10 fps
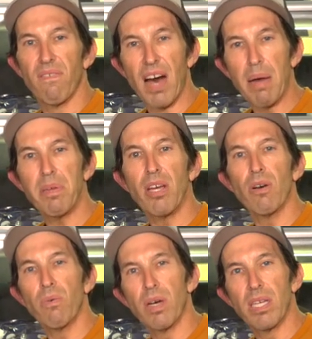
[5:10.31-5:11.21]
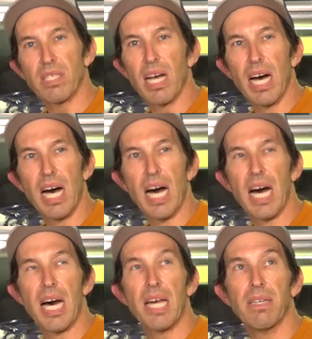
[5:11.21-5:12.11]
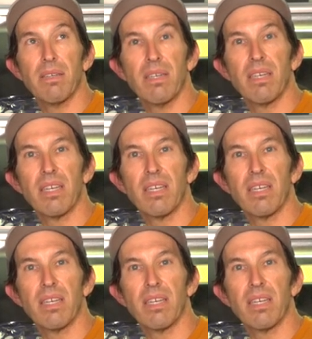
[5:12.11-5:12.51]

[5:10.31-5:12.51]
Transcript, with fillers: Fabio was on